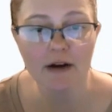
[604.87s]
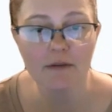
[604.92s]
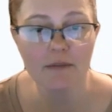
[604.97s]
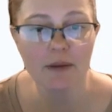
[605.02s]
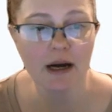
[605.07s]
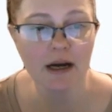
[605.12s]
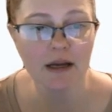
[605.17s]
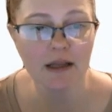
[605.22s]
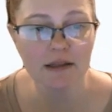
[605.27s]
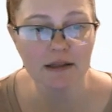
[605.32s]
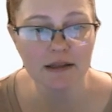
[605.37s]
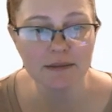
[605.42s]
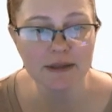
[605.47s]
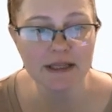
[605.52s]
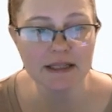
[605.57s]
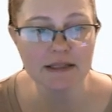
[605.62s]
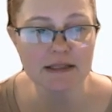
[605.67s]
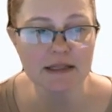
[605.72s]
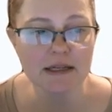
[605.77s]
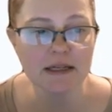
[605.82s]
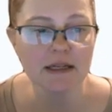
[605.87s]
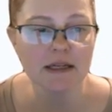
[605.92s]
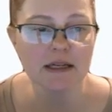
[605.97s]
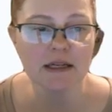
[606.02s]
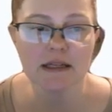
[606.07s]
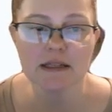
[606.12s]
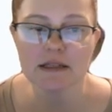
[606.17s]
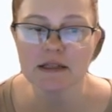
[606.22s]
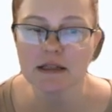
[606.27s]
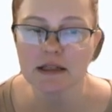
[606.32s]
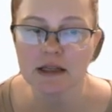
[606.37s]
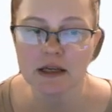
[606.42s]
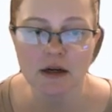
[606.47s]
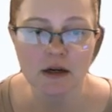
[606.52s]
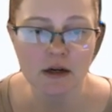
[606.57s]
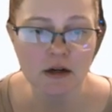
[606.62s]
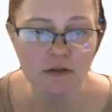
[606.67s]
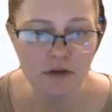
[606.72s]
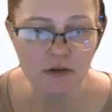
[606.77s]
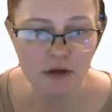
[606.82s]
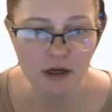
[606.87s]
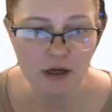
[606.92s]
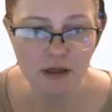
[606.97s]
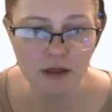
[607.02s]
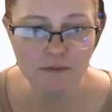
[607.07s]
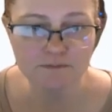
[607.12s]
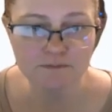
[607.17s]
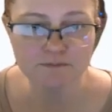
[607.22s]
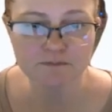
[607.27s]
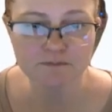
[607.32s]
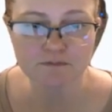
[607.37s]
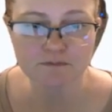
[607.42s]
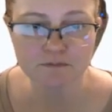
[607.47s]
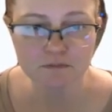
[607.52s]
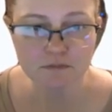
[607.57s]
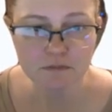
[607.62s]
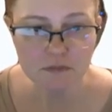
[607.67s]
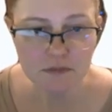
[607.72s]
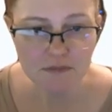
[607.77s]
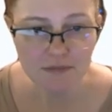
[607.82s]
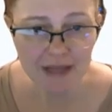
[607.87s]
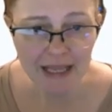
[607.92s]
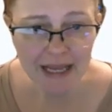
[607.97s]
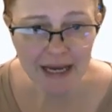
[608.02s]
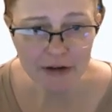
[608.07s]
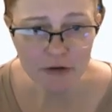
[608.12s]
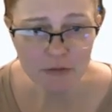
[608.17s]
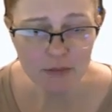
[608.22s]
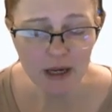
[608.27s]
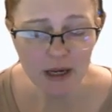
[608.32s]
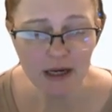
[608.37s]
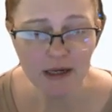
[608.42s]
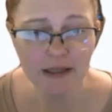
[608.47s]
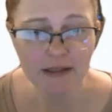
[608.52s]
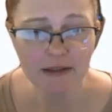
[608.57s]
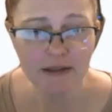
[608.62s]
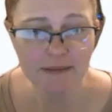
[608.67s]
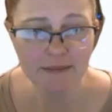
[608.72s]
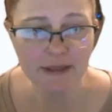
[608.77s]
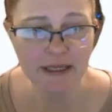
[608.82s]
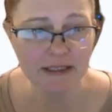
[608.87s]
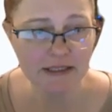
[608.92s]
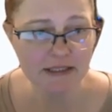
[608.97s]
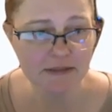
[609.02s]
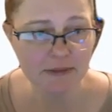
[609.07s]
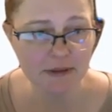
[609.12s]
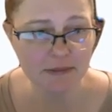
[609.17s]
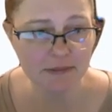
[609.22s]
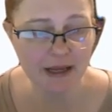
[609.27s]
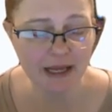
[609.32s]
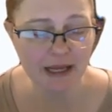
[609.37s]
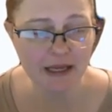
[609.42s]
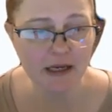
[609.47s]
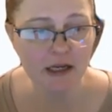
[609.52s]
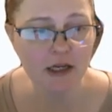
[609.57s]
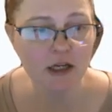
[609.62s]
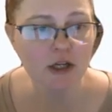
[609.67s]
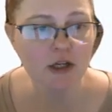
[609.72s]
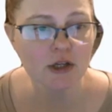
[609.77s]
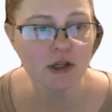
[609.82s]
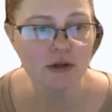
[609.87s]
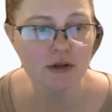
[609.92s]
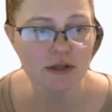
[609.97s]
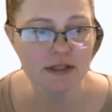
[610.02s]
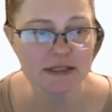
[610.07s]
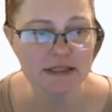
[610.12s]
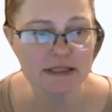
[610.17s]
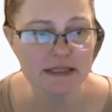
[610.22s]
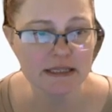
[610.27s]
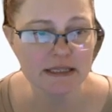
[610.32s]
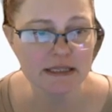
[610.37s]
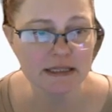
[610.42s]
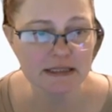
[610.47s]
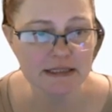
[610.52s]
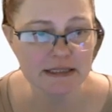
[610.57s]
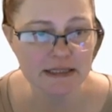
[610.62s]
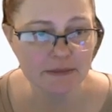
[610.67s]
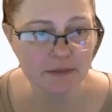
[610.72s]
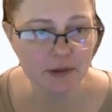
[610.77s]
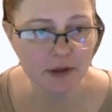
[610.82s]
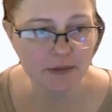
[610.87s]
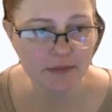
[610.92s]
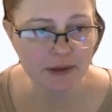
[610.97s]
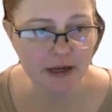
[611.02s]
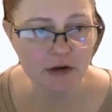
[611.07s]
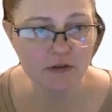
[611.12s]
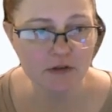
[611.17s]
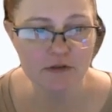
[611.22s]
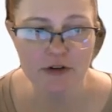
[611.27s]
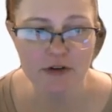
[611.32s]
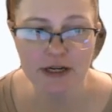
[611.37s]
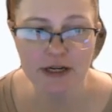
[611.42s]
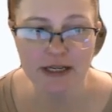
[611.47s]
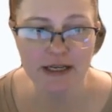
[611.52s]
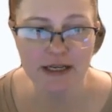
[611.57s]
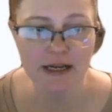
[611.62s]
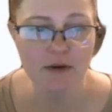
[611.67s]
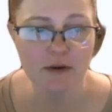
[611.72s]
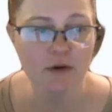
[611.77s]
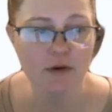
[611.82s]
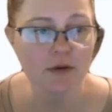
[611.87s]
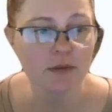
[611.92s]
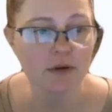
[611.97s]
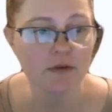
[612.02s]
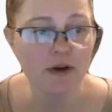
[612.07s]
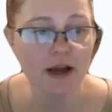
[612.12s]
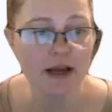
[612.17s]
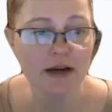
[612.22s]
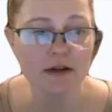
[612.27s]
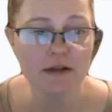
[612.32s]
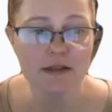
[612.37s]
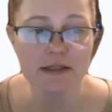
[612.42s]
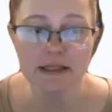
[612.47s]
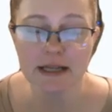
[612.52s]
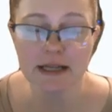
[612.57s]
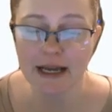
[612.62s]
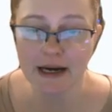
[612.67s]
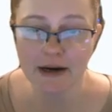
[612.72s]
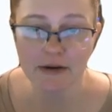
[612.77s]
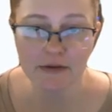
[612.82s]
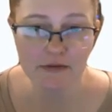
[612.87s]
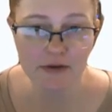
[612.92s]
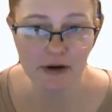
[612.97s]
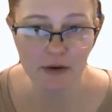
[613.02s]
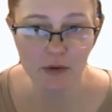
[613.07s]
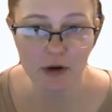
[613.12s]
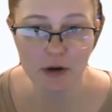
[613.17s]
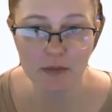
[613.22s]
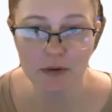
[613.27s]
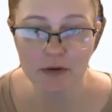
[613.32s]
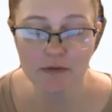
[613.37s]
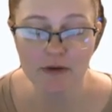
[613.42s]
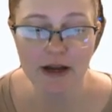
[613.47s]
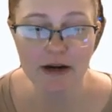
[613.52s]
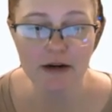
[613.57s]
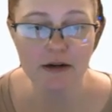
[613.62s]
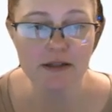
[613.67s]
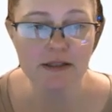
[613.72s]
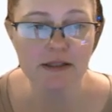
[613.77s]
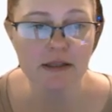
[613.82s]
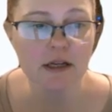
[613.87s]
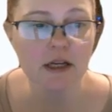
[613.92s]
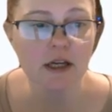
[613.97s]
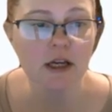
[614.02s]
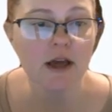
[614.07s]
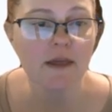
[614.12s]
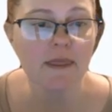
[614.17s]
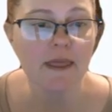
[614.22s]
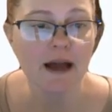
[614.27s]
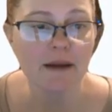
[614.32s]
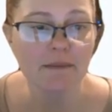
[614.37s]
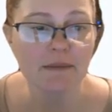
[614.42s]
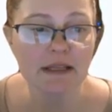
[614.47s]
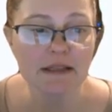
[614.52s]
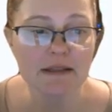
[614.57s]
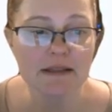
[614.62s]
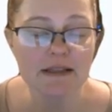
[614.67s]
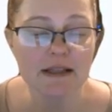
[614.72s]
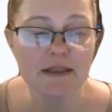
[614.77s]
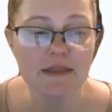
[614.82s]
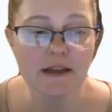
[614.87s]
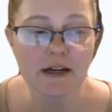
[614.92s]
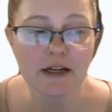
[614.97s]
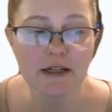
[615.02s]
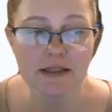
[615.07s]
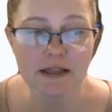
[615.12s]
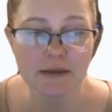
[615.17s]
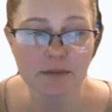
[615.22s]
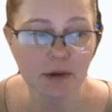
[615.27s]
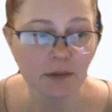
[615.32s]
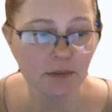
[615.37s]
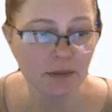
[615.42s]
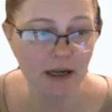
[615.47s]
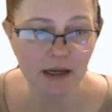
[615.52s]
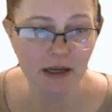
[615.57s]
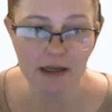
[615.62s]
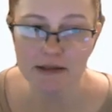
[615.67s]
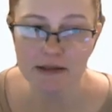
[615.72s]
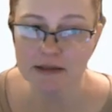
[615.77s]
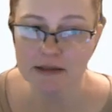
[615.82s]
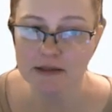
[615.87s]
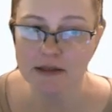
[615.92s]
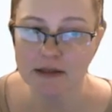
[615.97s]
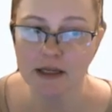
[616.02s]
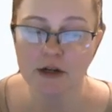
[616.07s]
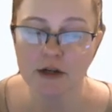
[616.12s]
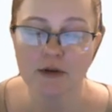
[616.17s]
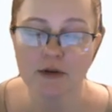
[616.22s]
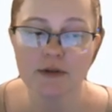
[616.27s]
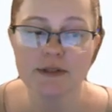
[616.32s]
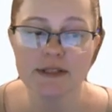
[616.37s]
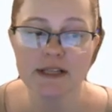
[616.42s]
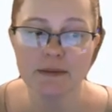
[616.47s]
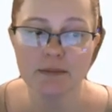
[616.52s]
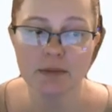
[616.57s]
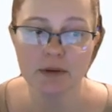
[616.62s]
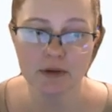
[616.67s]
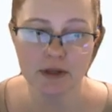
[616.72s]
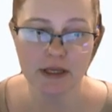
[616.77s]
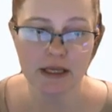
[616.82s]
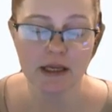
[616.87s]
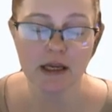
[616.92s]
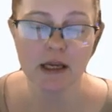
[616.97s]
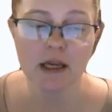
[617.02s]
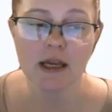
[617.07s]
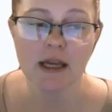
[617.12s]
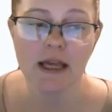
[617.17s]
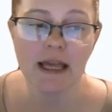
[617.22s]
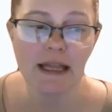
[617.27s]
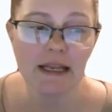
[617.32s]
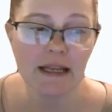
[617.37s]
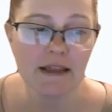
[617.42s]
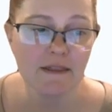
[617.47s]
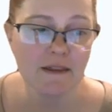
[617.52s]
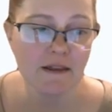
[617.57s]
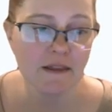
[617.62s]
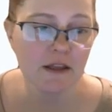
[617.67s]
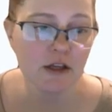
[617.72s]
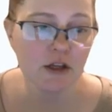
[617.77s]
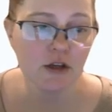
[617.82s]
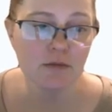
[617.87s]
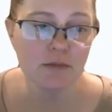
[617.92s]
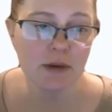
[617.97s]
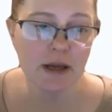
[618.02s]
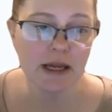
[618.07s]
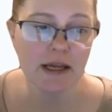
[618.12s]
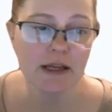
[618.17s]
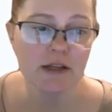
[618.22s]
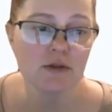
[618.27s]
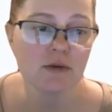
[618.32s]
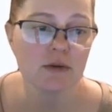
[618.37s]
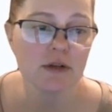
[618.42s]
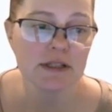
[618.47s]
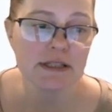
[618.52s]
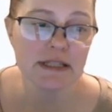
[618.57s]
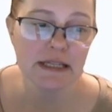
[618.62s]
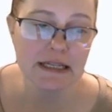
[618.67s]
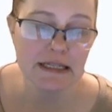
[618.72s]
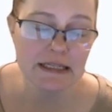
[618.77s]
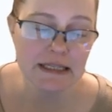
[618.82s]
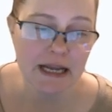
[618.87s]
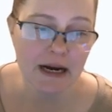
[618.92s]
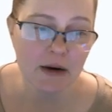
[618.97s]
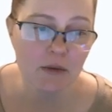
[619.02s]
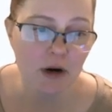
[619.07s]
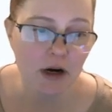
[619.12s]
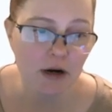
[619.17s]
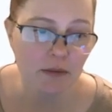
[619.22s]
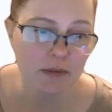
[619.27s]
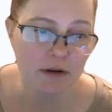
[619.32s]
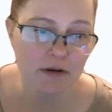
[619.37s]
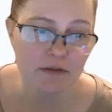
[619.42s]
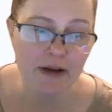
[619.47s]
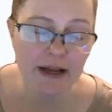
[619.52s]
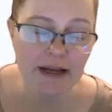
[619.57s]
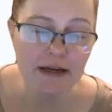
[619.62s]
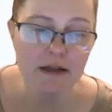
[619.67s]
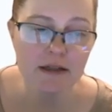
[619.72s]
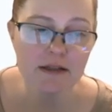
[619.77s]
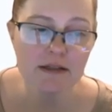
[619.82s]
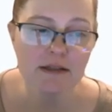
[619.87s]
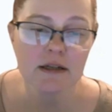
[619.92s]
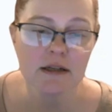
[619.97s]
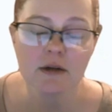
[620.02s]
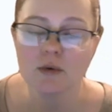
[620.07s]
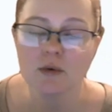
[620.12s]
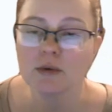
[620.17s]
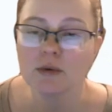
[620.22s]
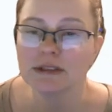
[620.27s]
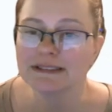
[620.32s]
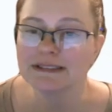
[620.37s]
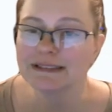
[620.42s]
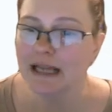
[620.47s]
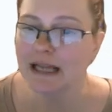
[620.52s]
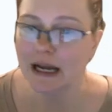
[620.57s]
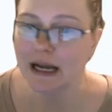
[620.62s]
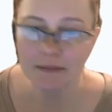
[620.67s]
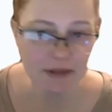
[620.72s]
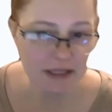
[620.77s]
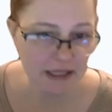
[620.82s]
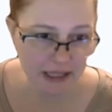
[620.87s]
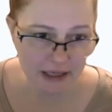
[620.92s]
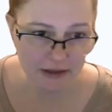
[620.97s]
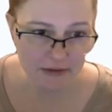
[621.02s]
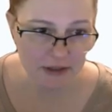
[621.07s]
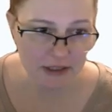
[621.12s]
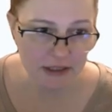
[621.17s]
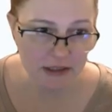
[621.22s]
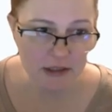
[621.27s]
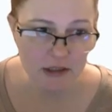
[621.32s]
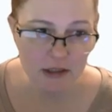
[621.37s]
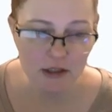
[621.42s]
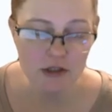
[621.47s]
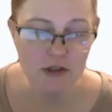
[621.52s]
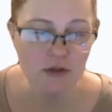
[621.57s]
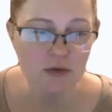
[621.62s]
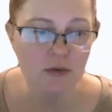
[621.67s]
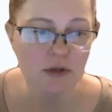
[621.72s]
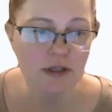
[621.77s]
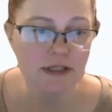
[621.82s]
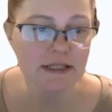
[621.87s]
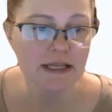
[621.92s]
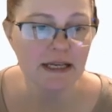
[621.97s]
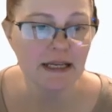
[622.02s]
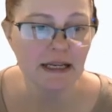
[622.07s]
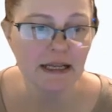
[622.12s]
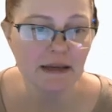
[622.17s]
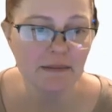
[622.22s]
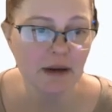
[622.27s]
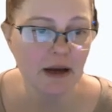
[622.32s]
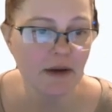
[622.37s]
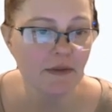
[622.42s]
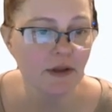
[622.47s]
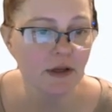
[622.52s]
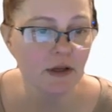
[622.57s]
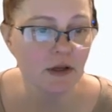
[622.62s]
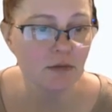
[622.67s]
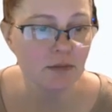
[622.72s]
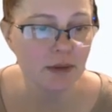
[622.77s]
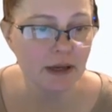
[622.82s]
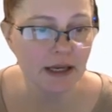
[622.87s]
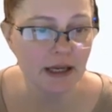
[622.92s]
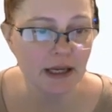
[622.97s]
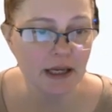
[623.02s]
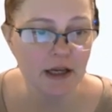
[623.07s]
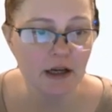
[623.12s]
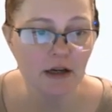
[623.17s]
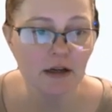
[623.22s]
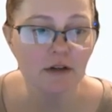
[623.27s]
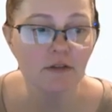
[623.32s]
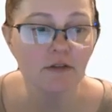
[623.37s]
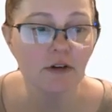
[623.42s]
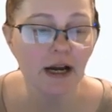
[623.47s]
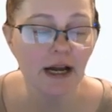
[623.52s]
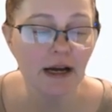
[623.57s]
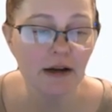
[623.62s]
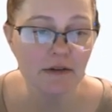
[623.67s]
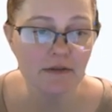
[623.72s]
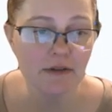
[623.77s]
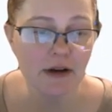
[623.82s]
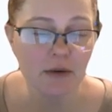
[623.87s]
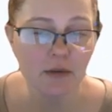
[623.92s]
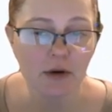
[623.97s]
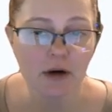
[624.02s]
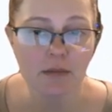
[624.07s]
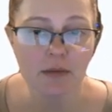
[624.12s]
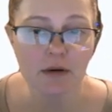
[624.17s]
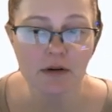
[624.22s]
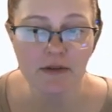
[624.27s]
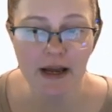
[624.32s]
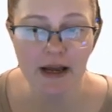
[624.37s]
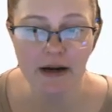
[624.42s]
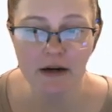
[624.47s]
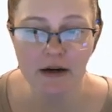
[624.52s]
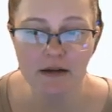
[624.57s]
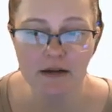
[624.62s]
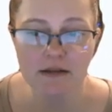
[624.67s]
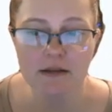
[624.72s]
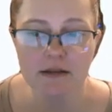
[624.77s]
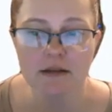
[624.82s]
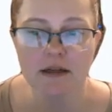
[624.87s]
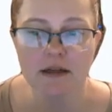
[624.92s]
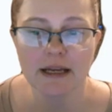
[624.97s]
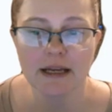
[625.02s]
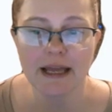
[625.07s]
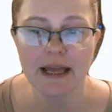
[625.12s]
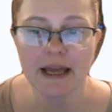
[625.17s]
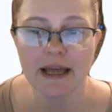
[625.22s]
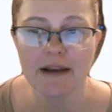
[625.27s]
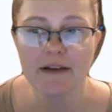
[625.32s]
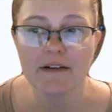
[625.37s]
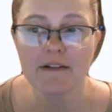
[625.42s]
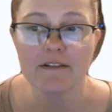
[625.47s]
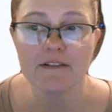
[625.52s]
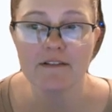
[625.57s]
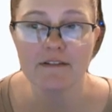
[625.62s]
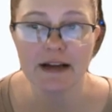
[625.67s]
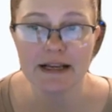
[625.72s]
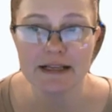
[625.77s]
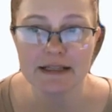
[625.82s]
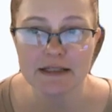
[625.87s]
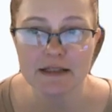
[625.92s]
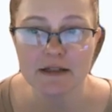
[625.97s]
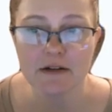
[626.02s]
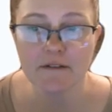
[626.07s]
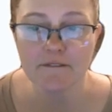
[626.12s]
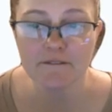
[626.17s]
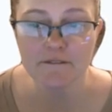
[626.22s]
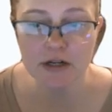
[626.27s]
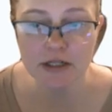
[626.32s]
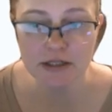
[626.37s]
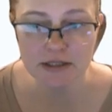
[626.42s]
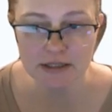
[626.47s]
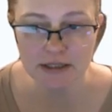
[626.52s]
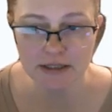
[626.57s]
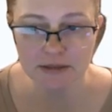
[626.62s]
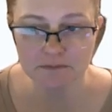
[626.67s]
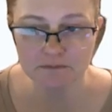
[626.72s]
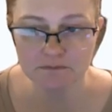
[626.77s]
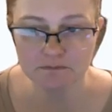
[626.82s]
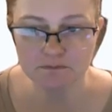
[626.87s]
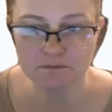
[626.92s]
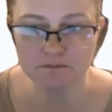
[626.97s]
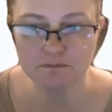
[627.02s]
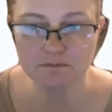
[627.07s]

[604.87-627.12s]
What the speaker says: out-of-pocket limits until the overall out-of-pocket limit has been met. You can see a separate amount for in-network providers and out-of-network providers. That means that they're separate buckets. They accrue separately. Anything that you pay towards in-network providers will not be counted towards any amount that you pay for out-of-network providers, and vice versa.